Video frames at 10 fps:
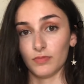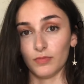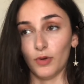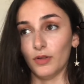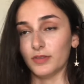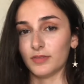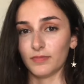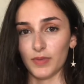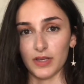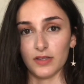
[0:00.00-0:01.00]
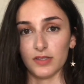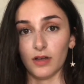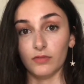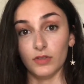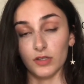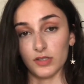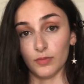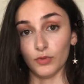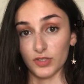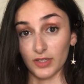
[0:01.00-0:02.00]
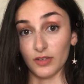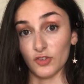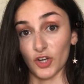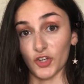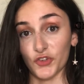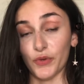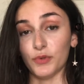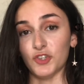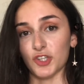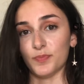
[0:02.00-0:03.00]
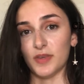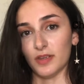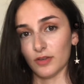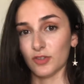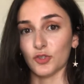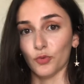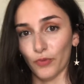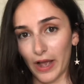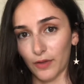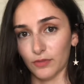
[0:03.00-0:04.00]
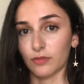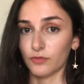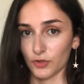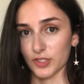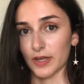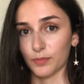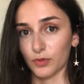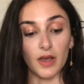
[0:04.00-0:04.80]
well, because of the simple sentence structure, it would just be surround, for example.